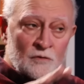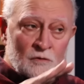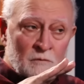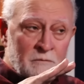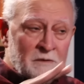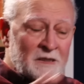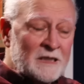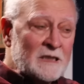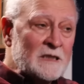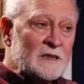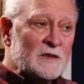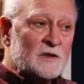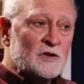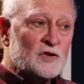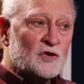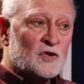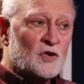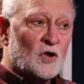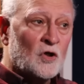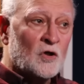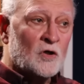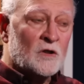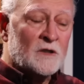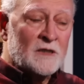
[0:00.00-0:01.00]
completely
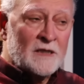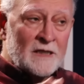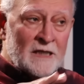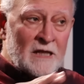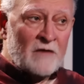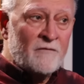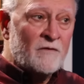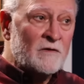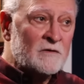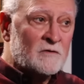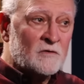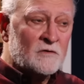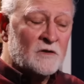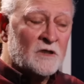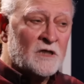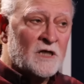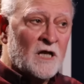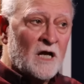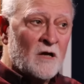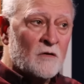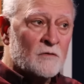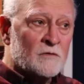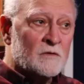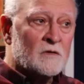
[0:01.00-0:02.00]
destroyed, leveled to the
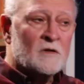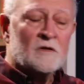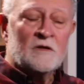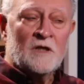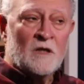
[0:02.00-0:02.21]
ground.